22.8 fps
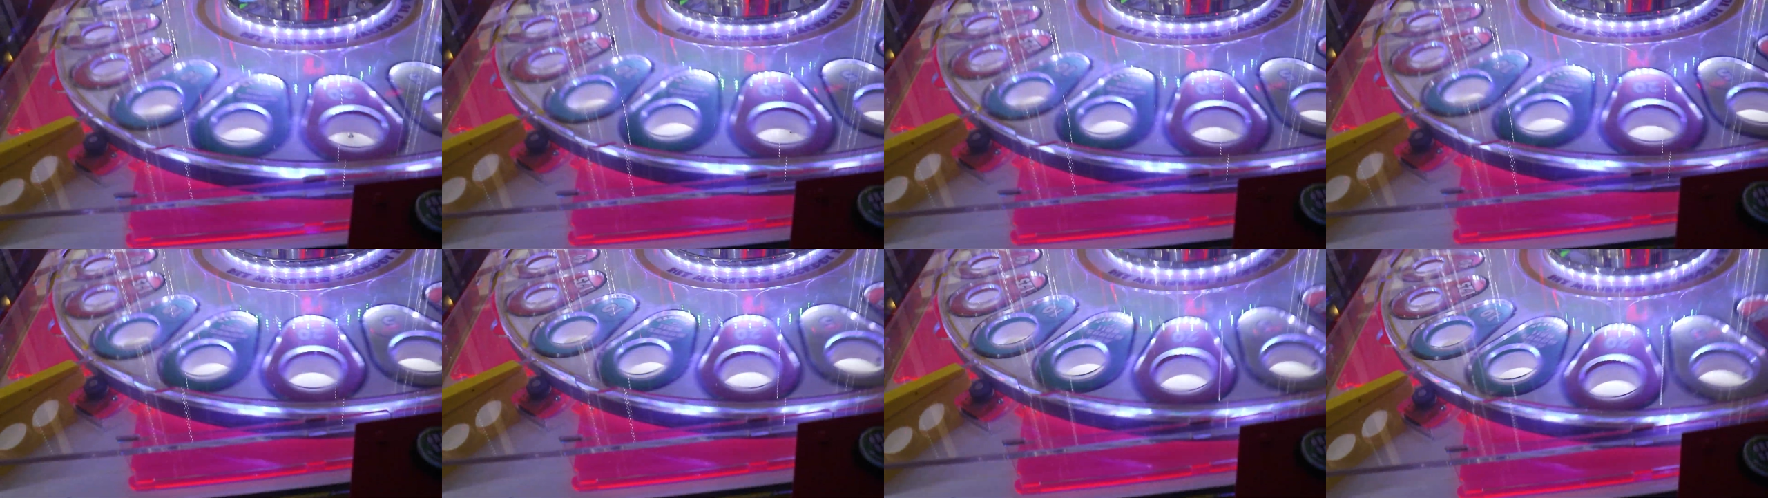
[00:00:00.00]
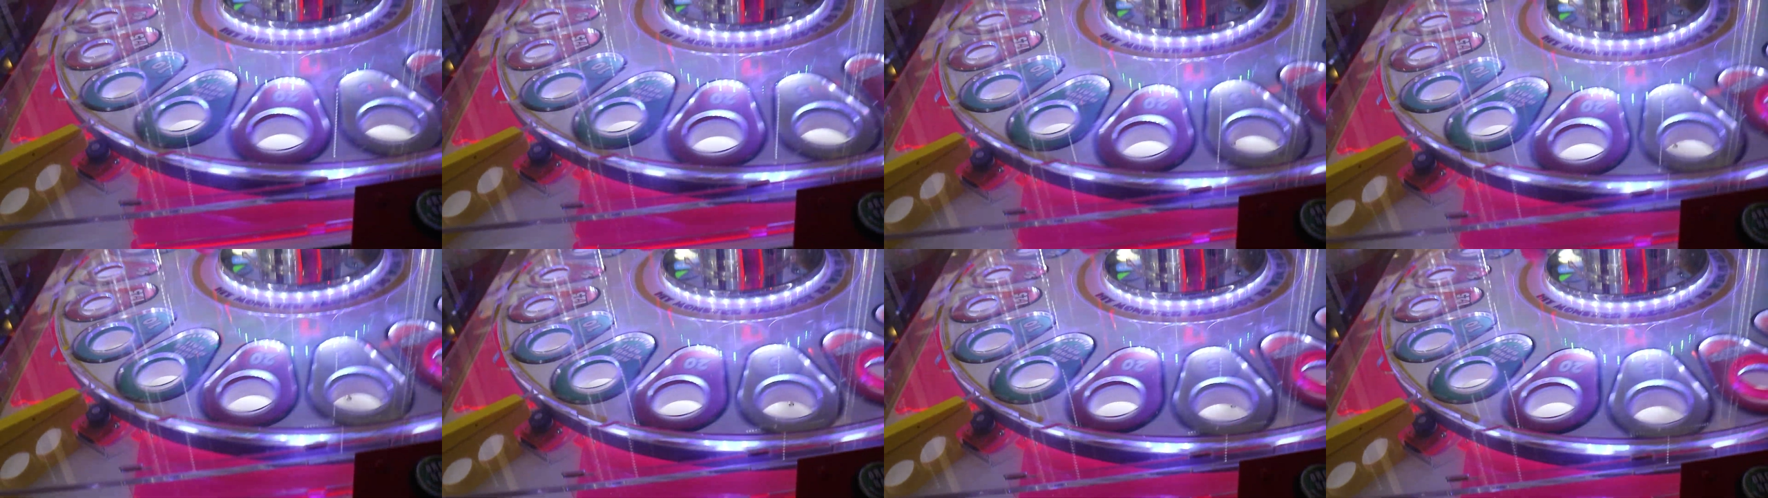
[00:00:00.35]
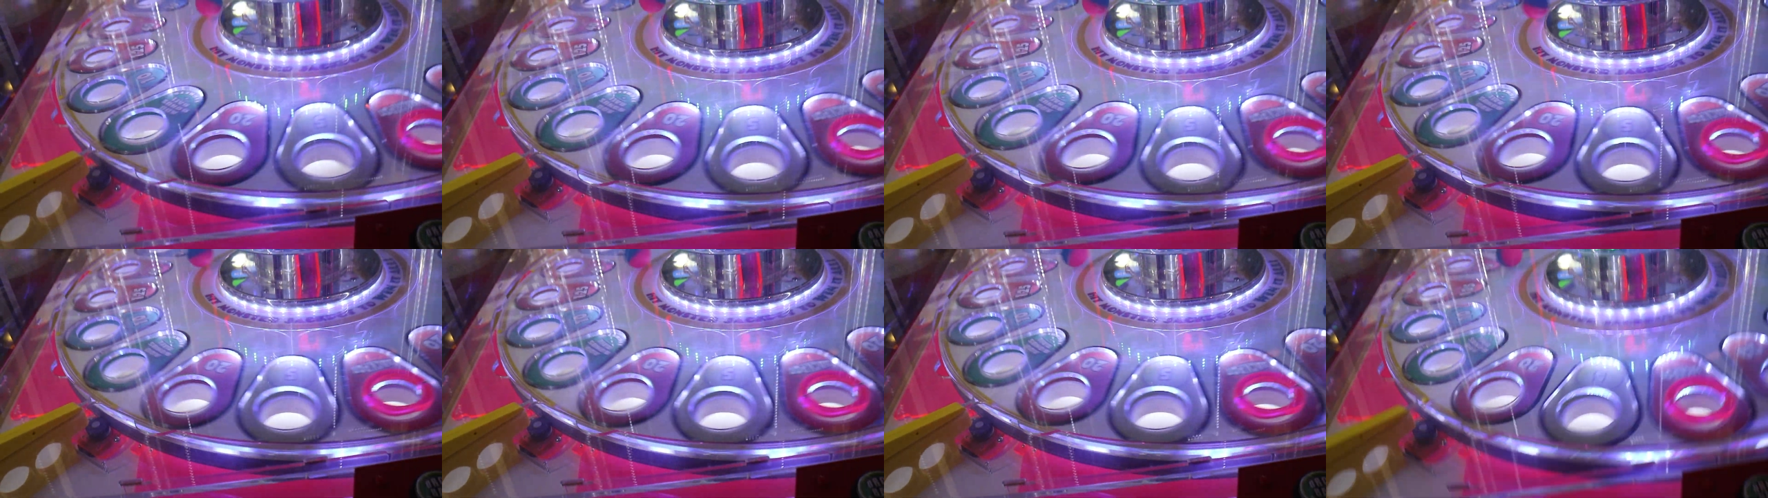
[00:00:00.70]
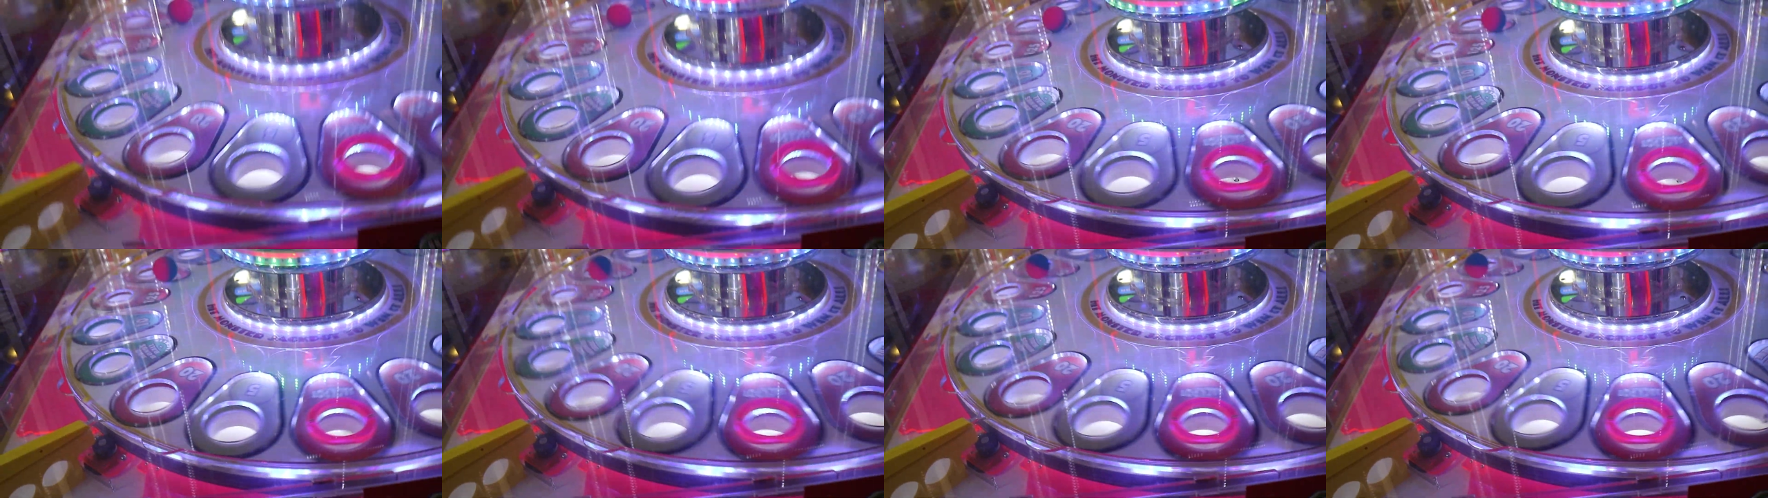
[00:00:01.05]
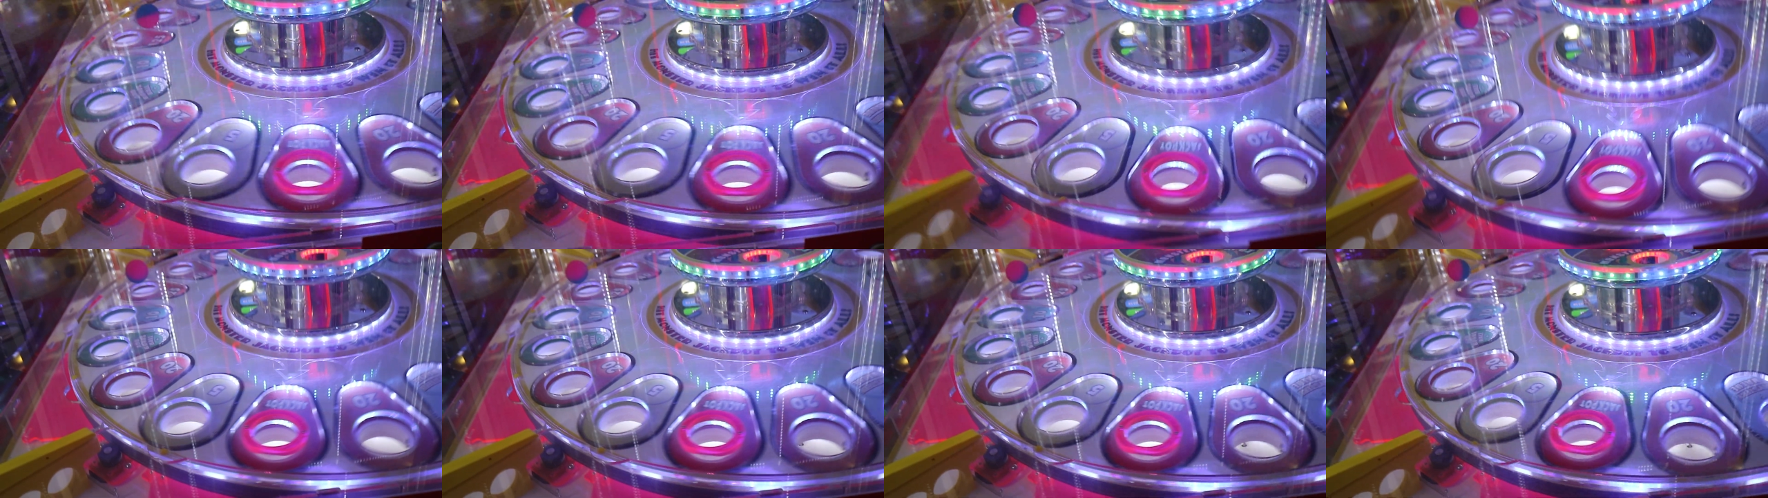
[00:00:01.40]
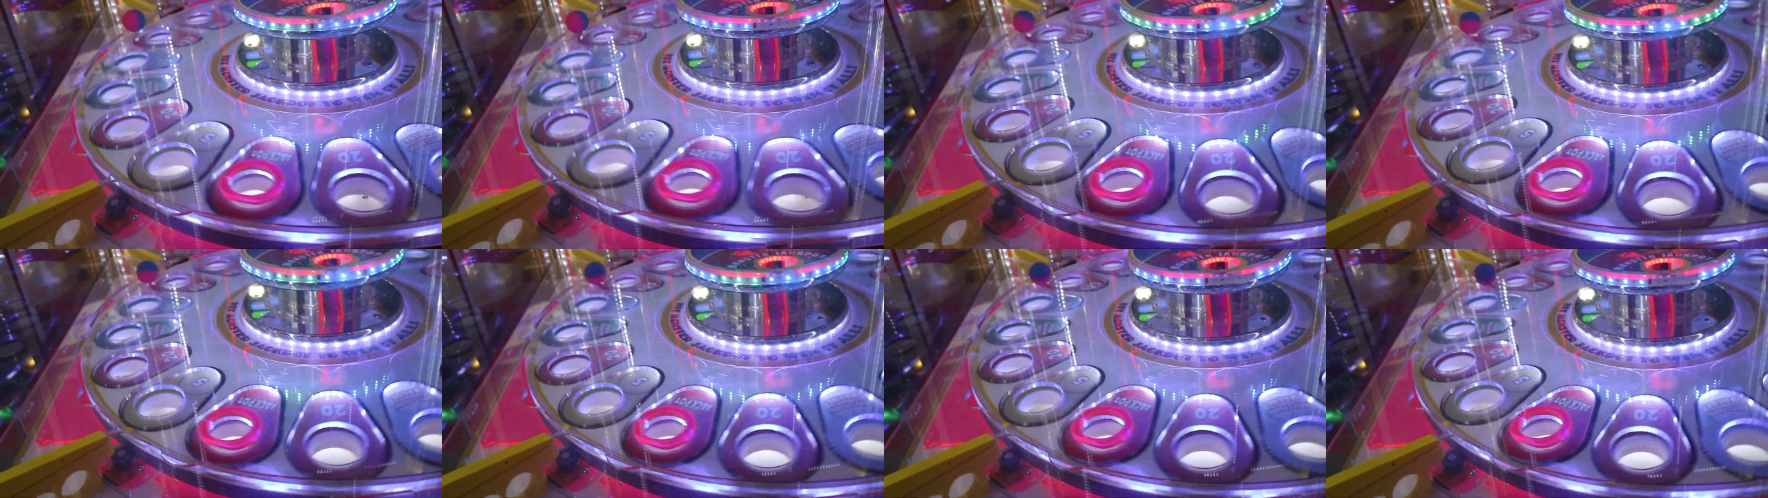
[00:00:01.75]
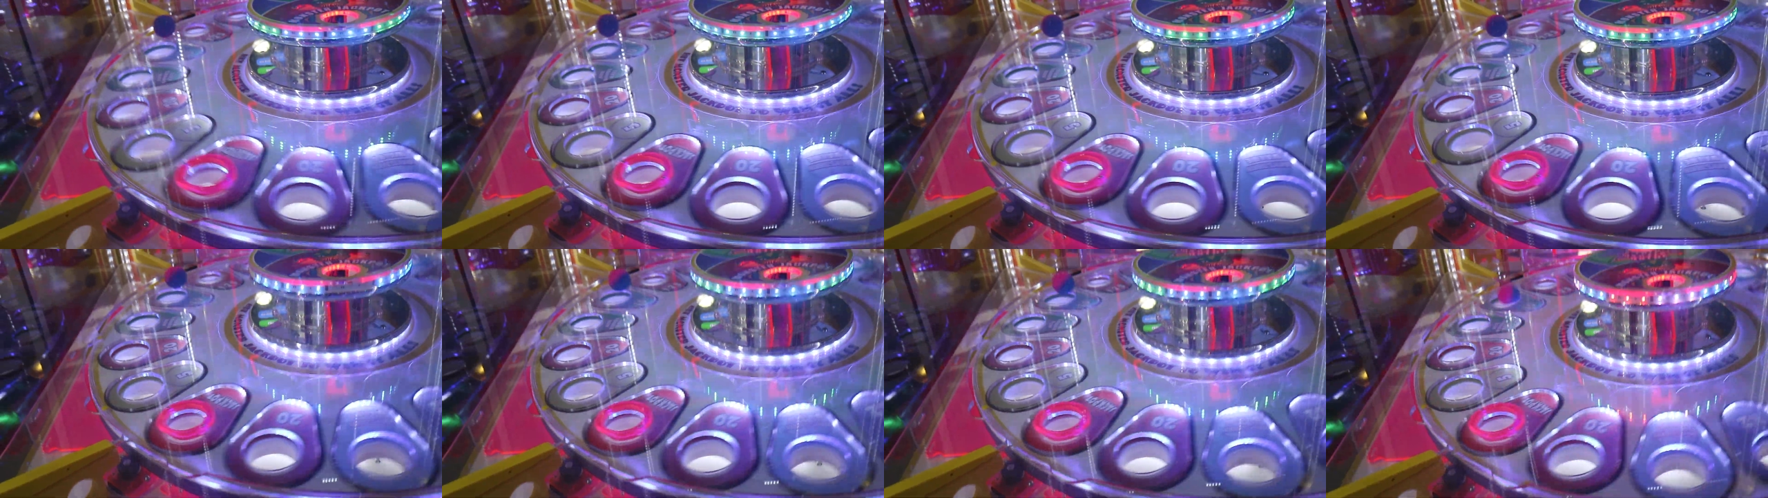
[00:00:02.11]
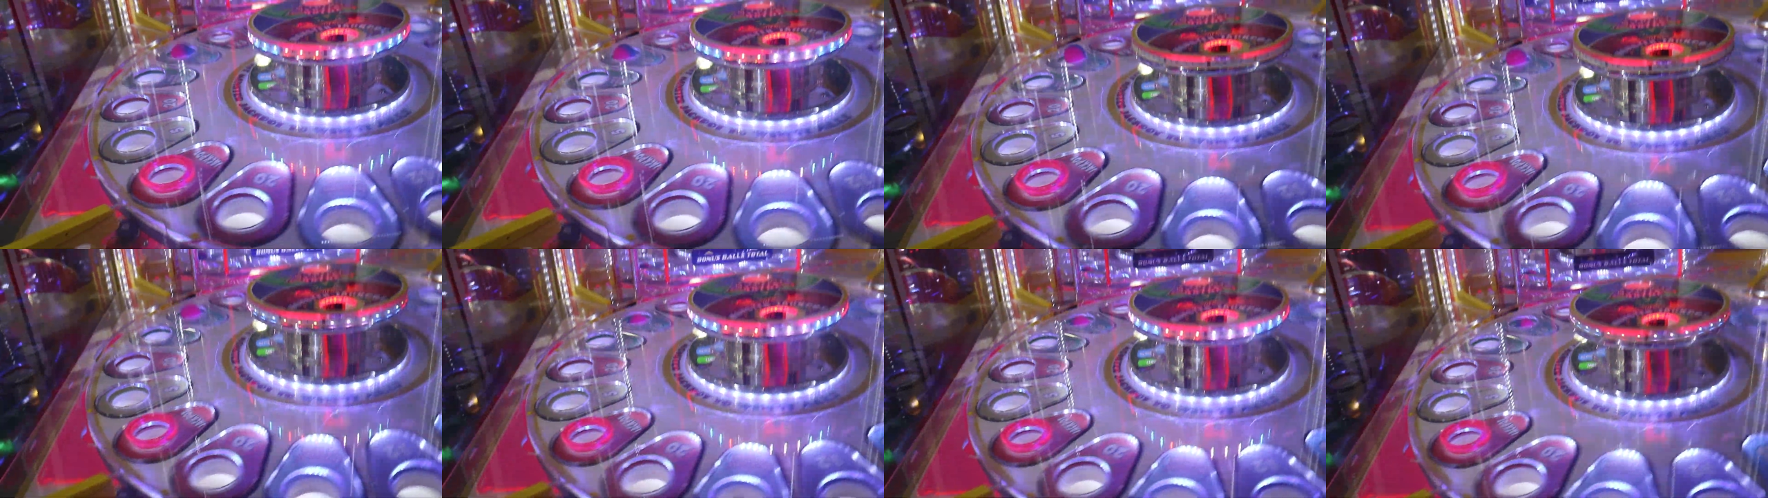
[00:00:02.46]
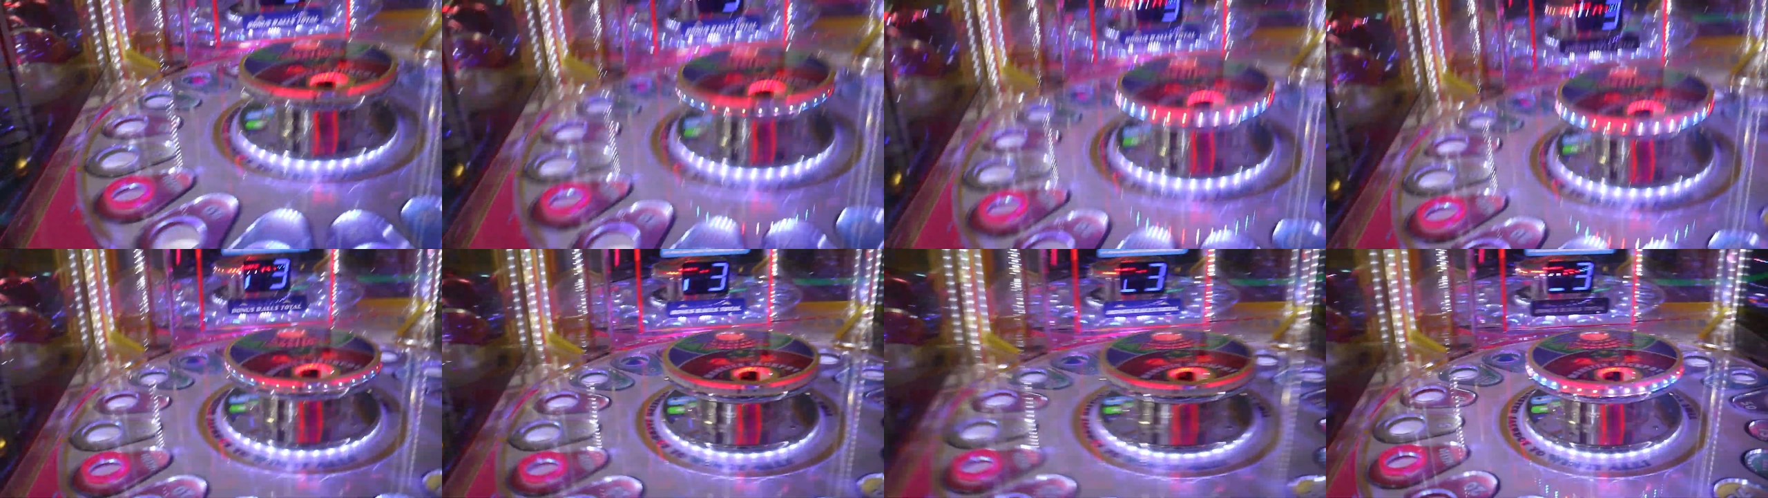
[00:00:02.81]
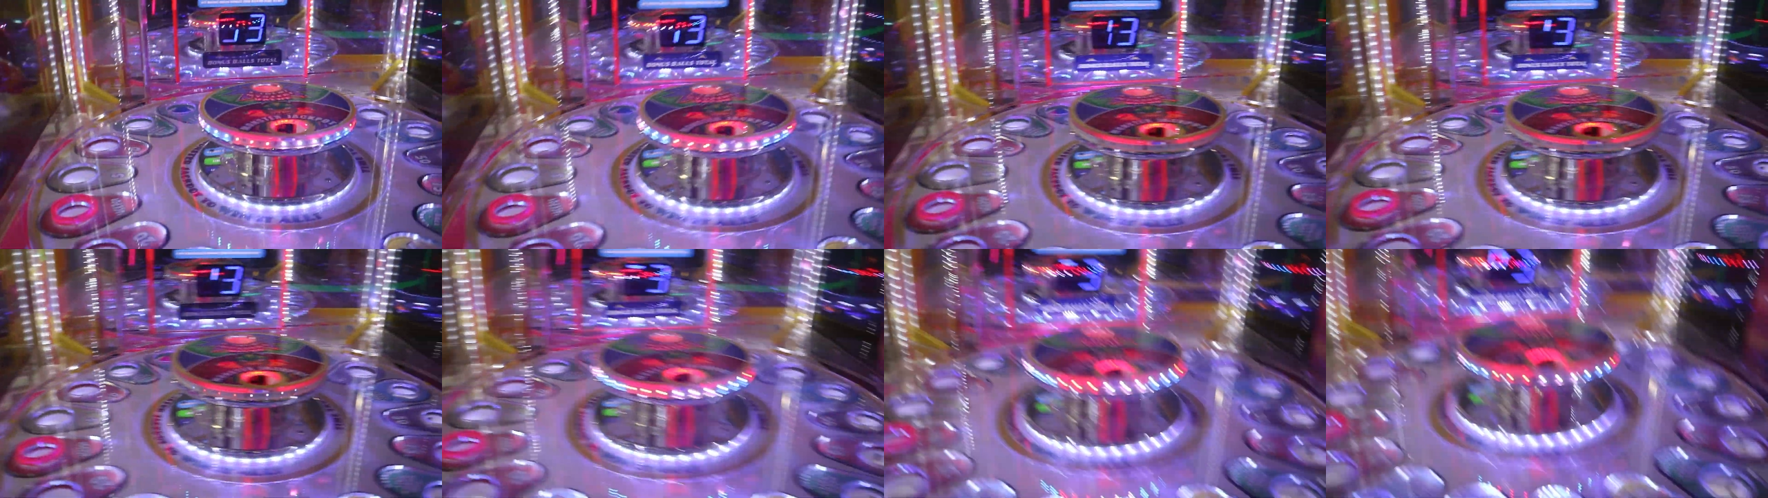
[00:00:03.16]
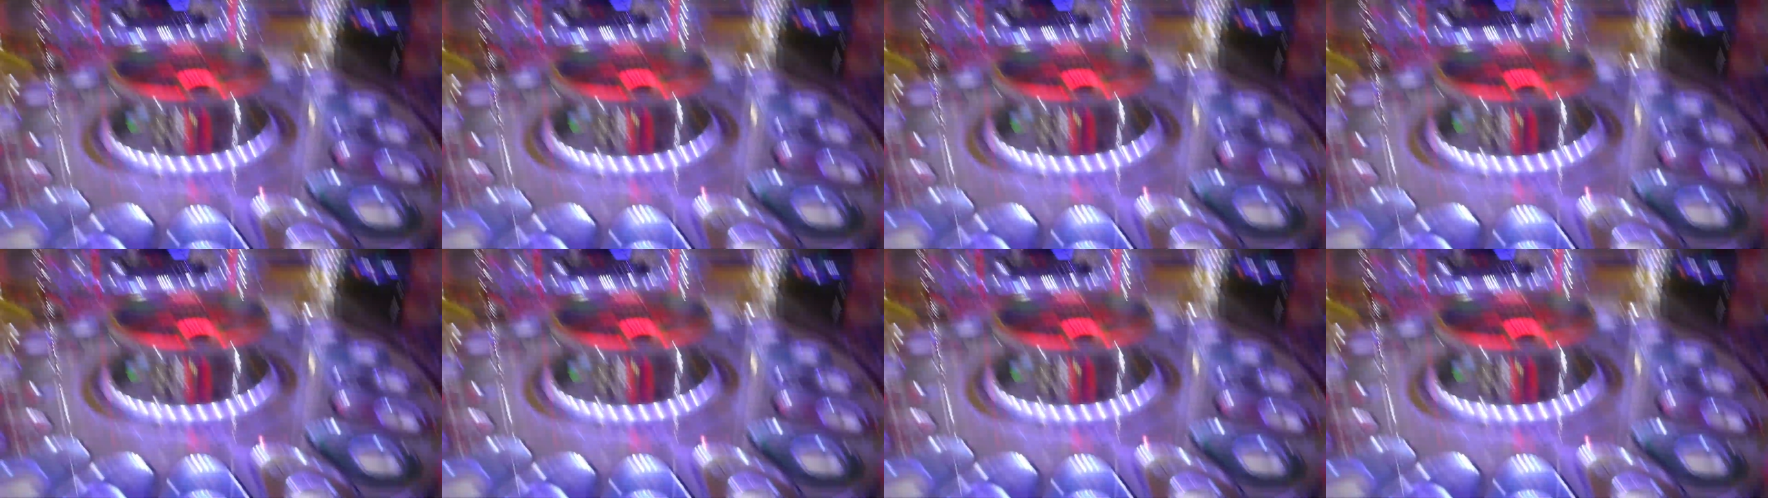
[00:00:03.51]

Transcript: Nobody's mouth can be seen.